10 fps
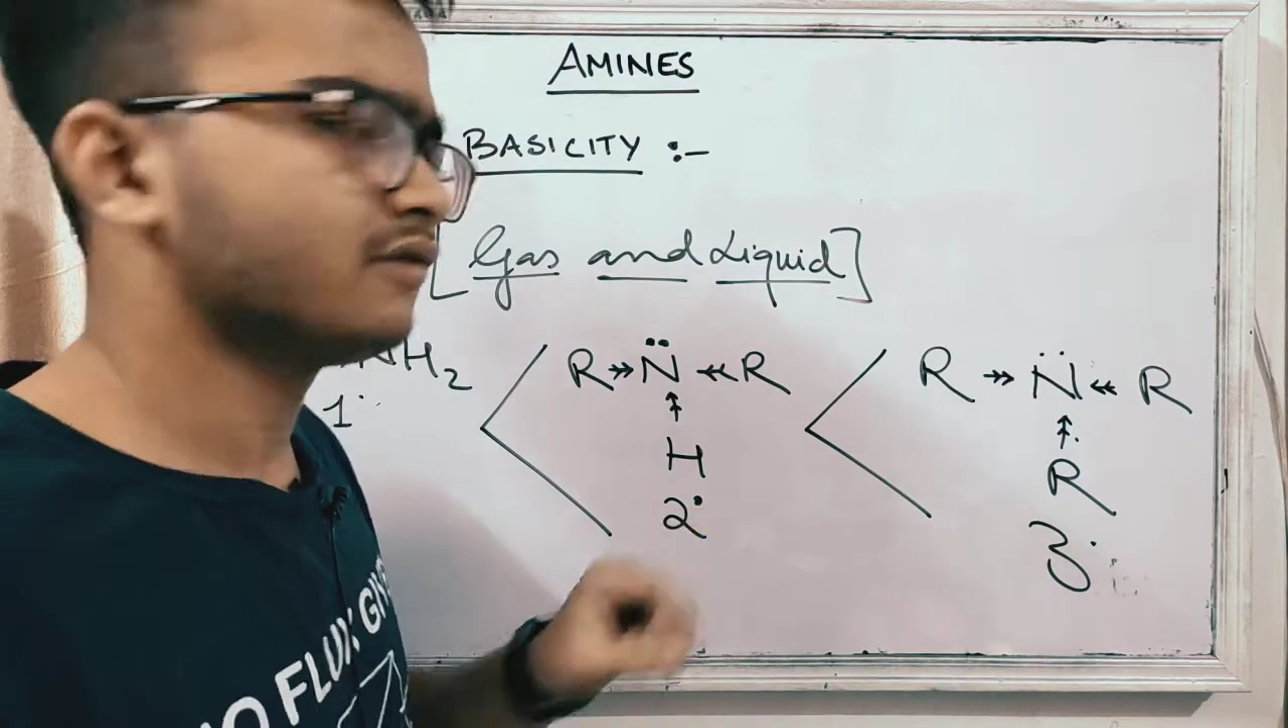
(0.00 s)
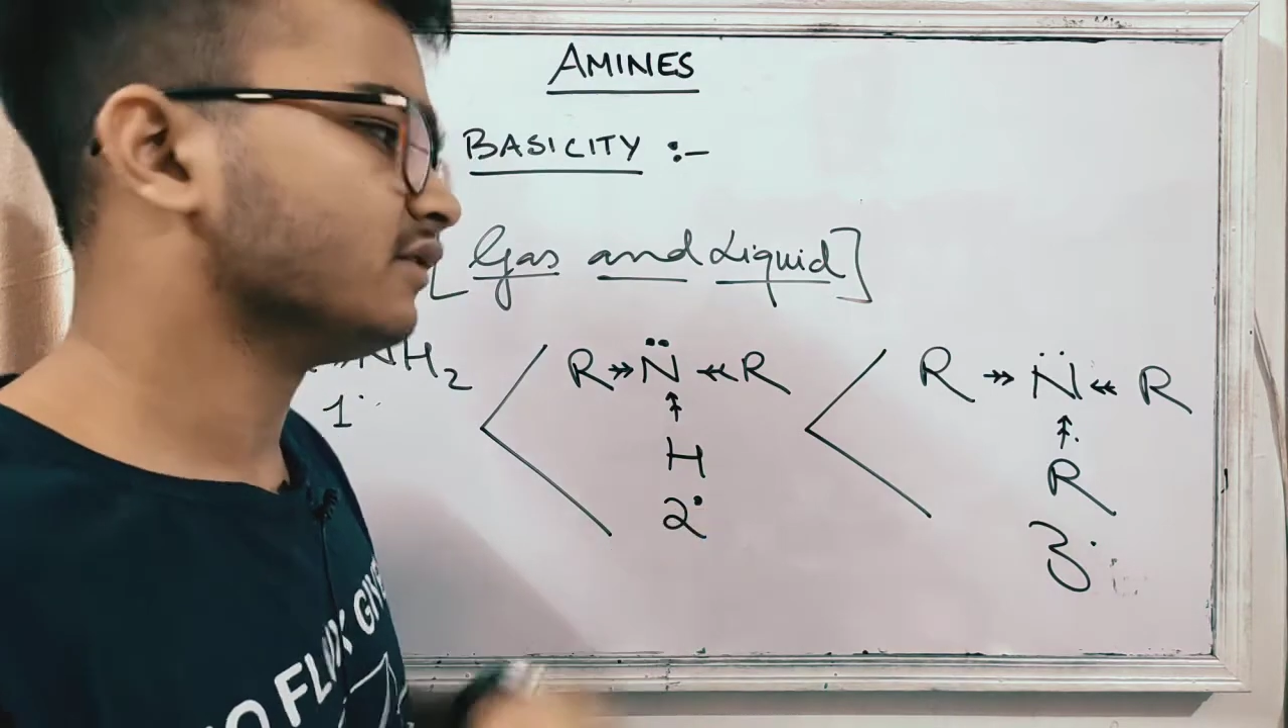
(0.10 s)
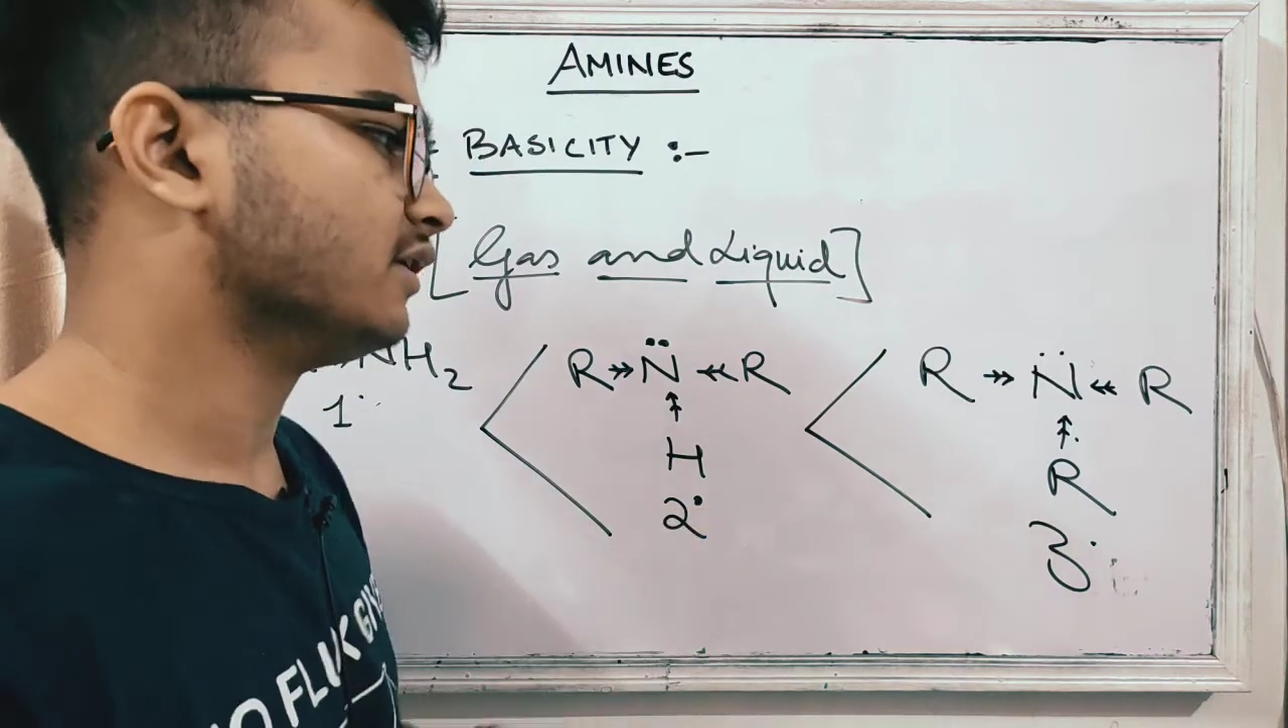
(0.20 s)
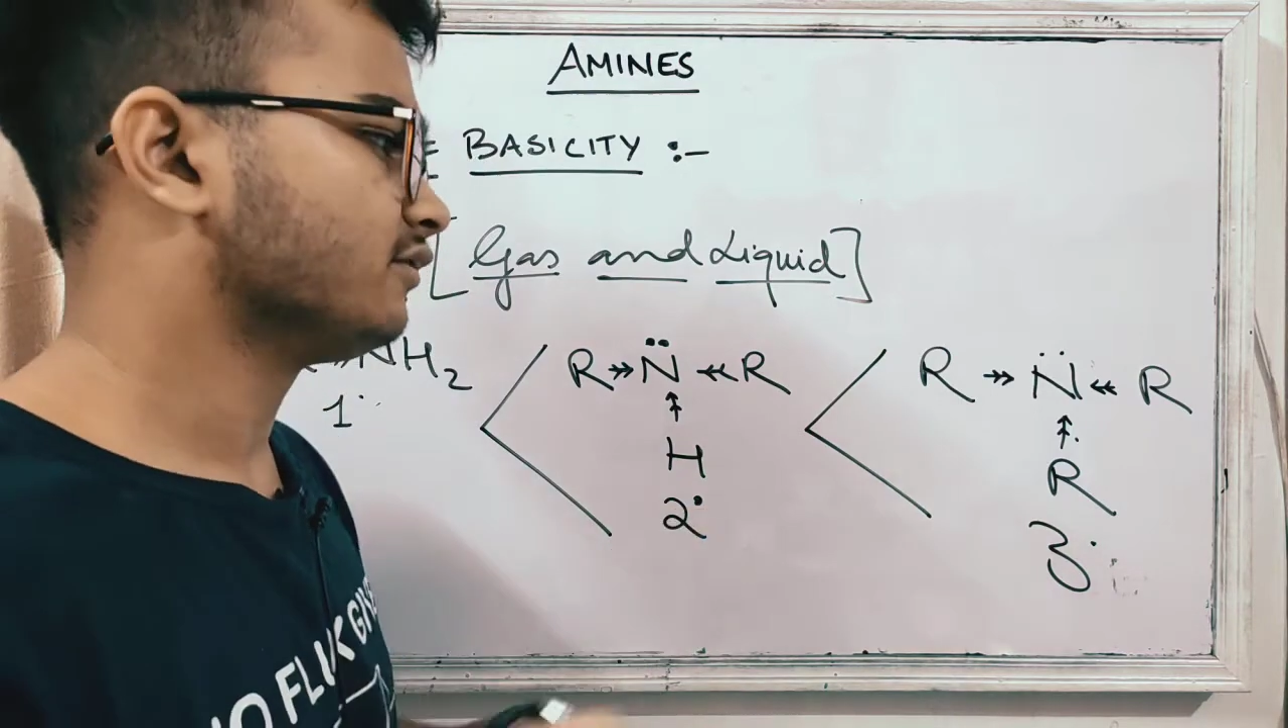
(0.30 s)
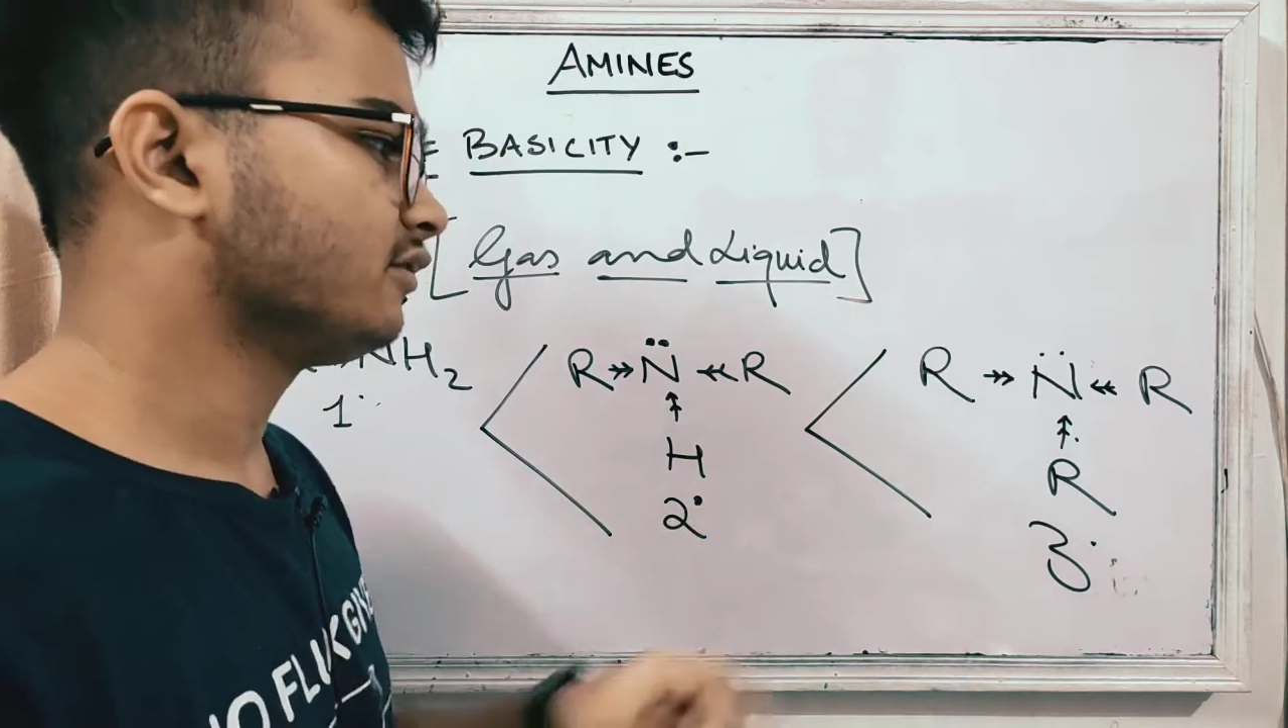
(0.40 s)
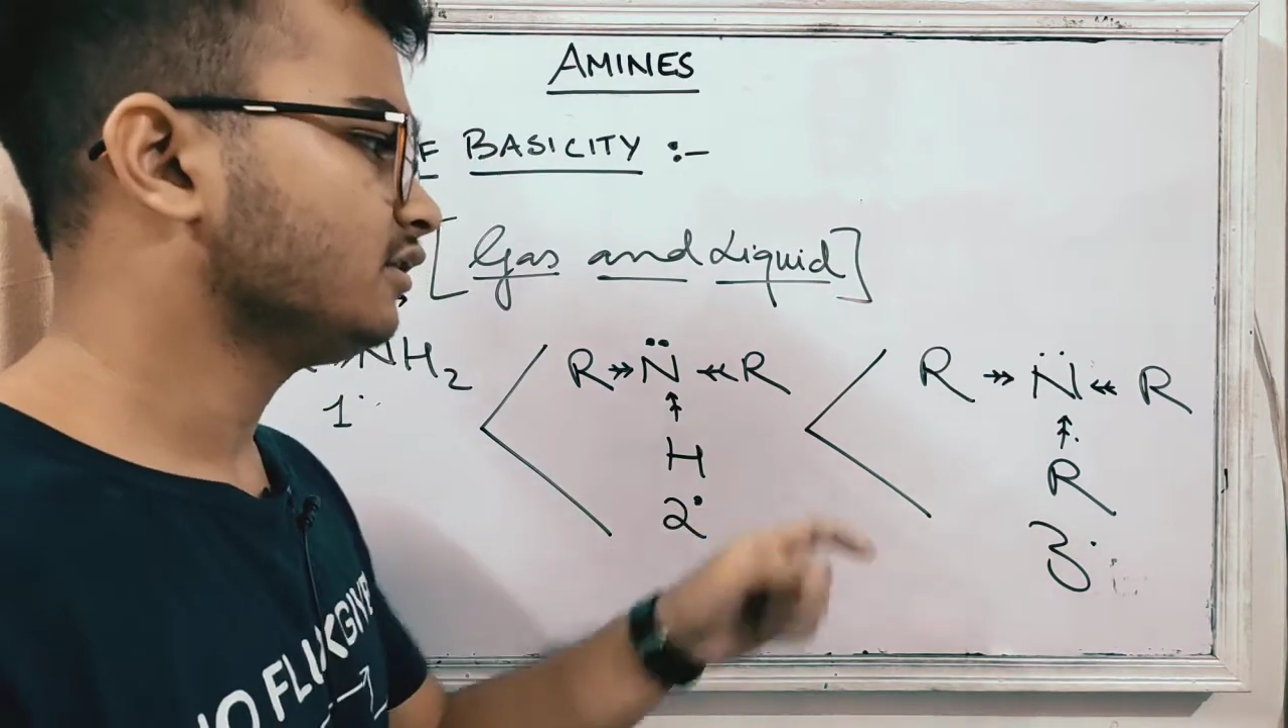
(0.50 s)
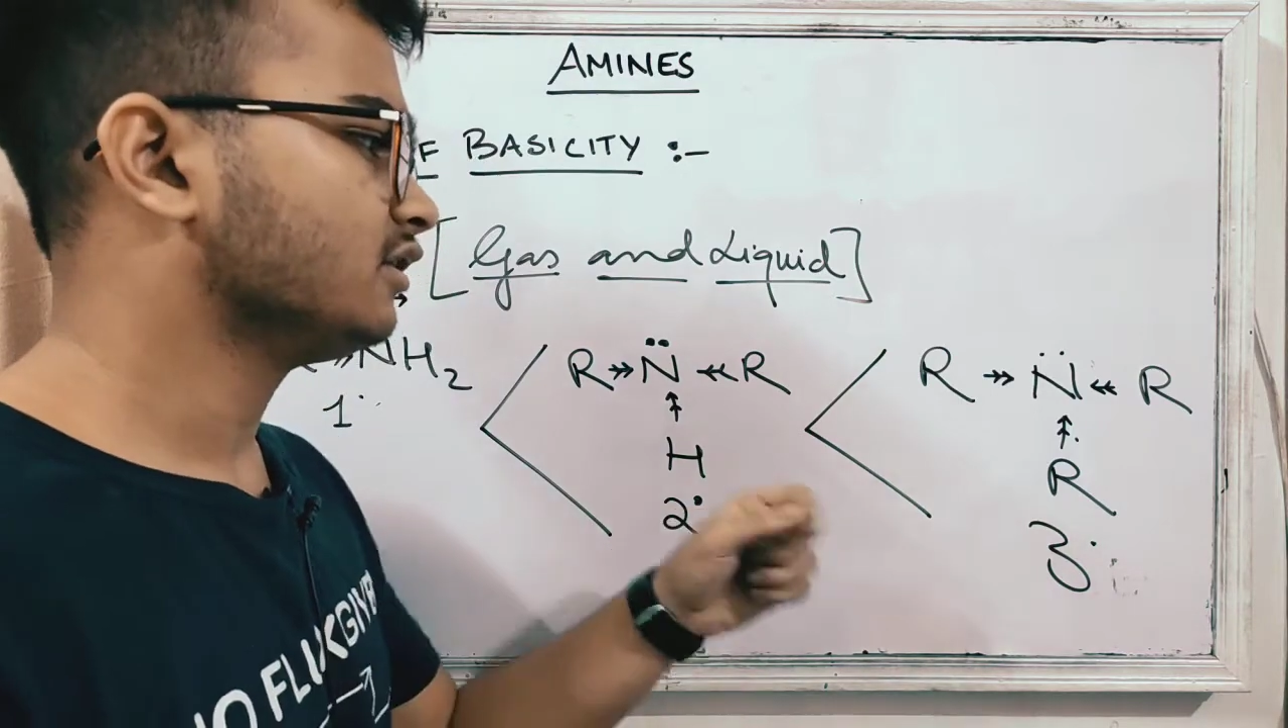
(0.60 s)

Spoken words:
of electron